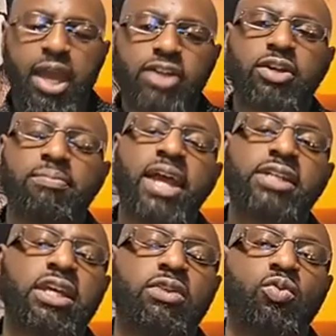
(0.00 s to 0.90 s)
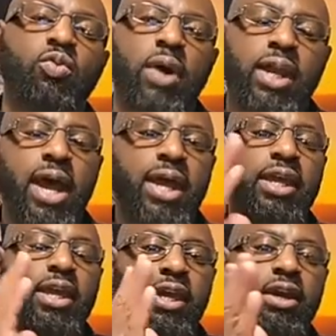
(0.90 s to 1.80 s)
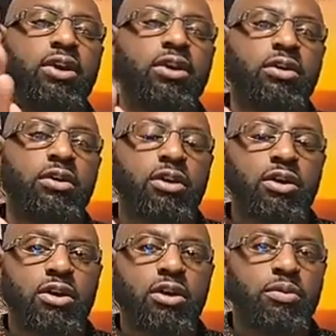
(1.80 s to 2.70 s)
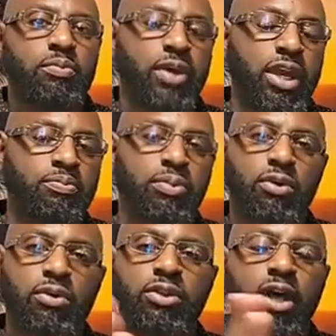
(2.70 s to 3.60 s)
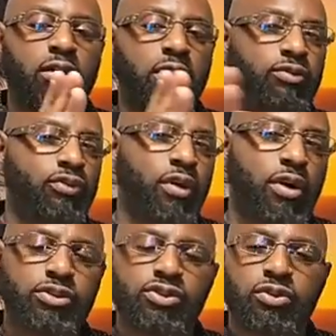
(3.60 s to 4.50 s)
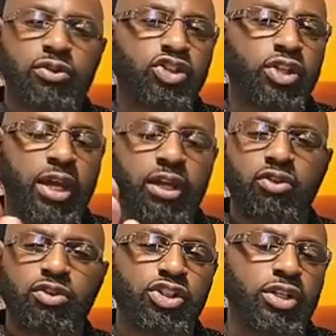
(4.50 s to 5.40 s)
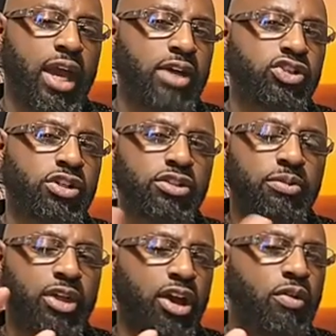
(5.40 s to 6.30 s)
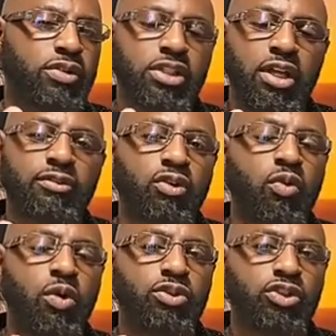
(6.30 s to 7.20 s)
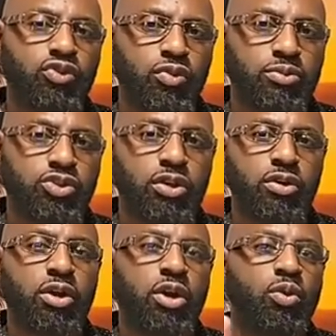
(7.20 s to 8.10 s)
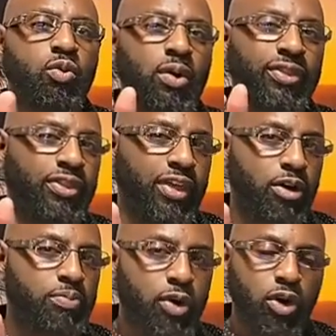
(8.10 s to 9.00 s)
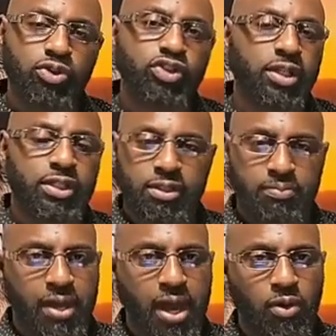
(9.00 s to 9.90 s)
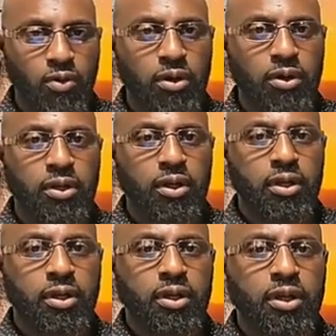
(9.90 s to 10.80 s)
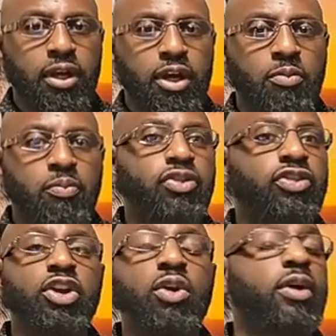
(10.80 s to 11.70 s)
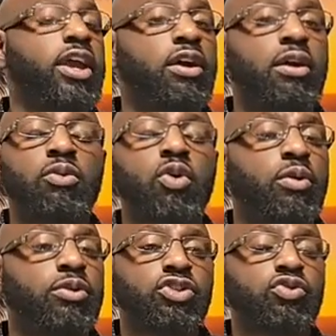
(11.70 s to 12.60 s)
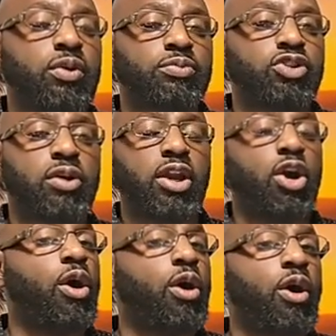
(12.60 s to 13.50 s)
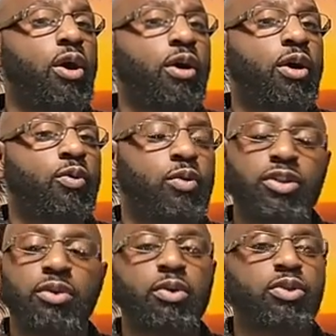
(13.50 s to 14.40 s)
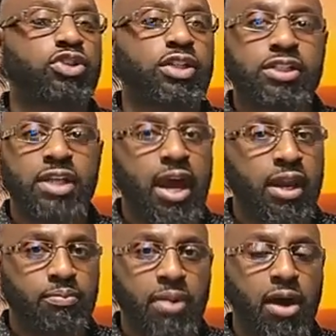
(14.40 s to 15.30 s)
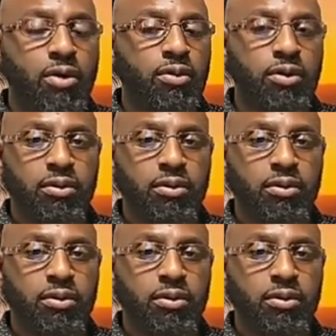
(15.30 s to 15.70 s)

It's amazing when I hear people that are in false Christianity, Christian nationalism, they always love to quote this scripture when their person is in power. But you don't hear them quoting this scripture at all when their person is not in power.